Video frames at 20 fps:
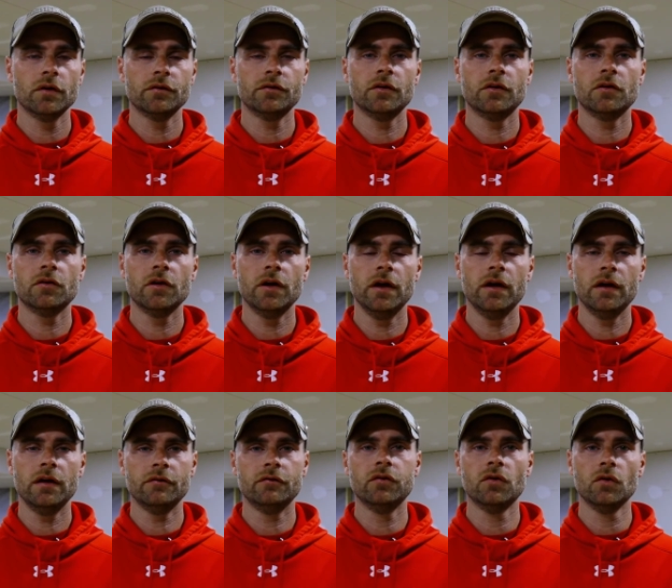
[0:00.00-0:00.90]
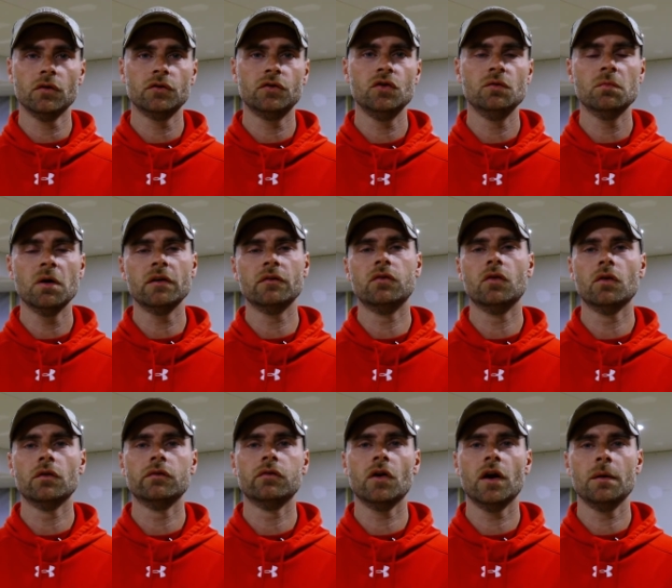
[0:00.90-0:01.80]
us to create a full
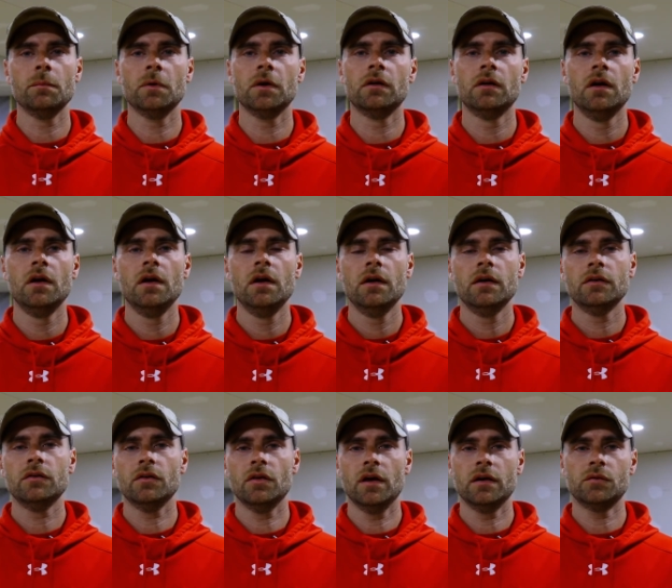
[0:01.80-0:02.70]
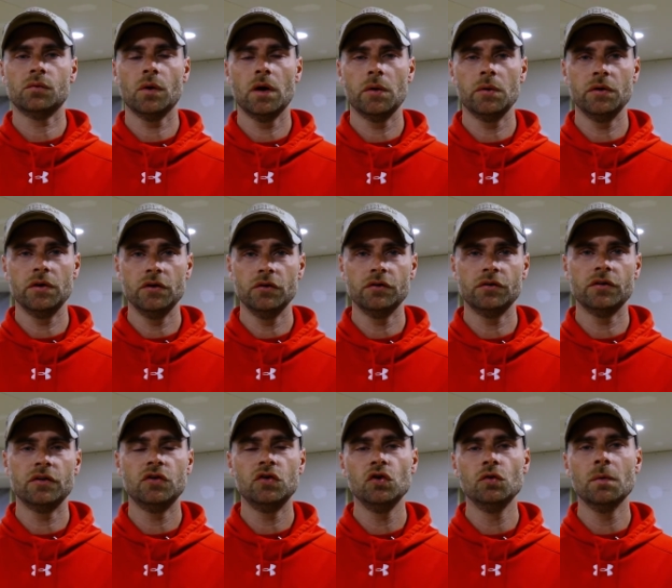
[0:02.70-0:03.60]
2x4 framing. So that's why we used
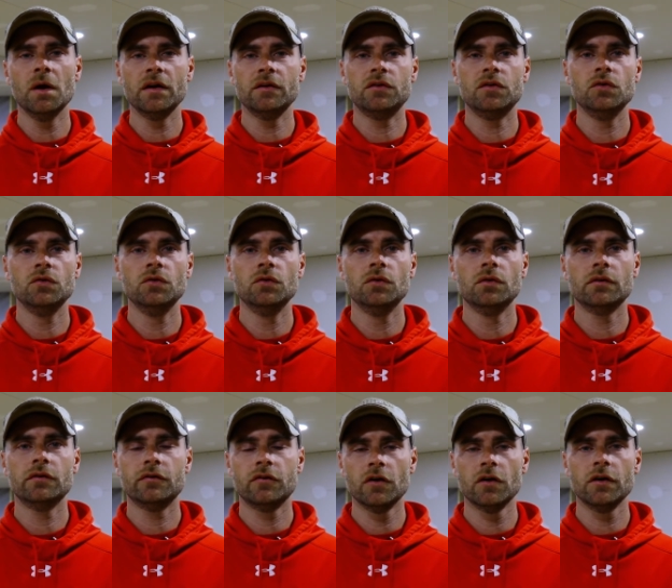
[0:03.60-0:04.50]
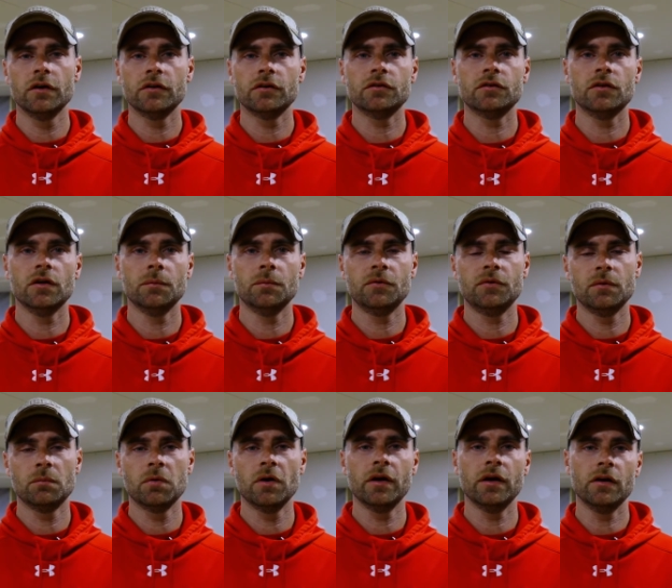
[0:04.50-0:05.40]
the 2x2 furring strips to
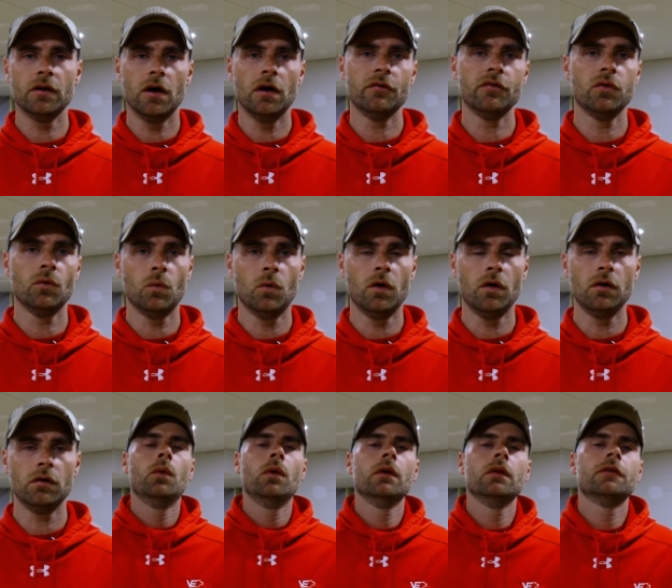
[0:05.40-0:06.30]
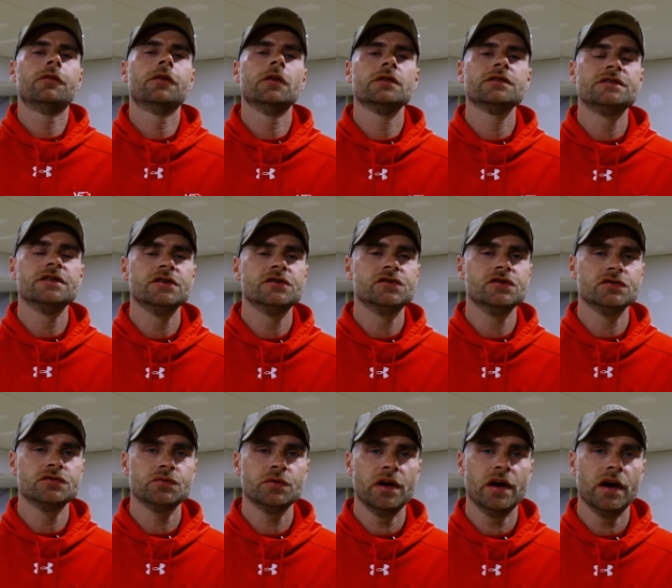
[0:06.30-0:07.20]
bring it off the wall. One of the first
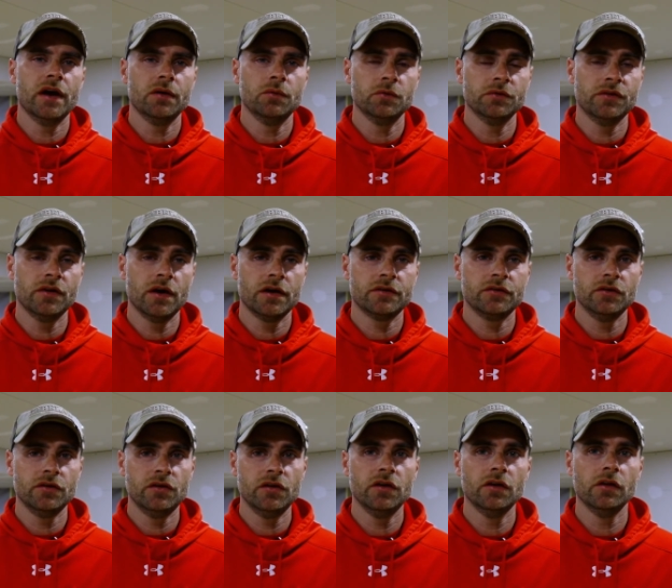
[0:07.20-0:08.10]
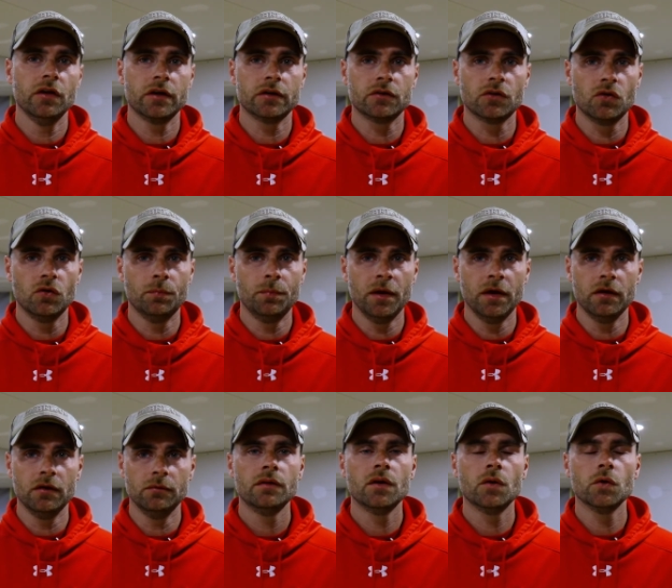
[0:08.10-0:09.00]
issues we had was actually the electrical
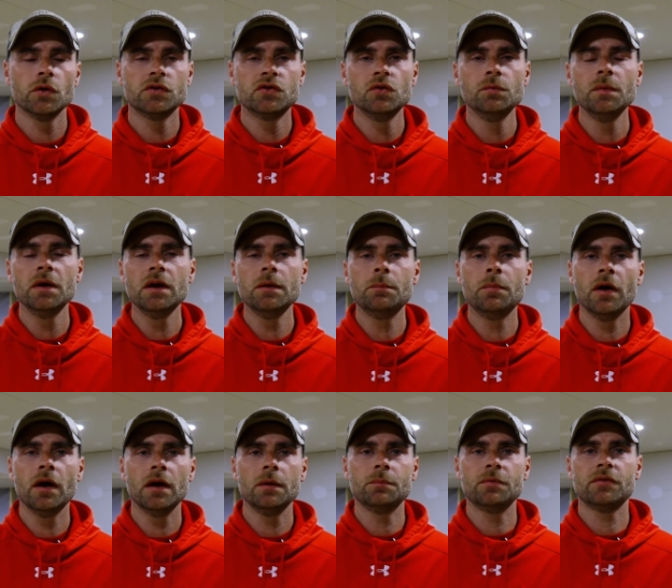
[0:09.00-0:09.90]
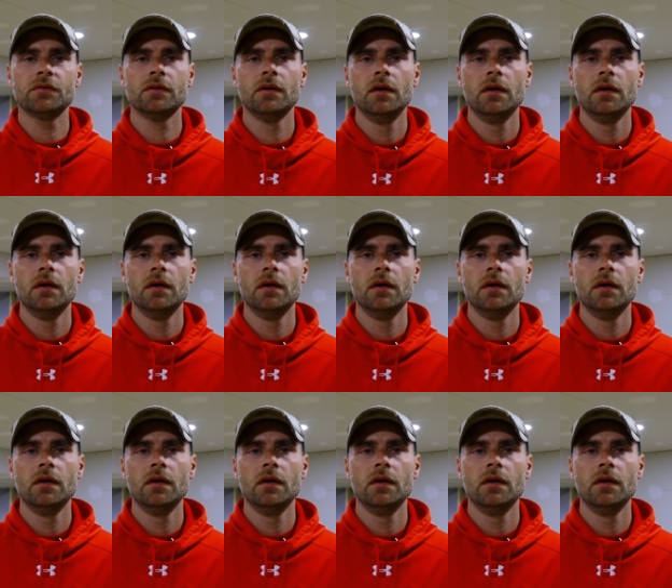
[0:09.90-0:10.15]
panel. There were too many pipes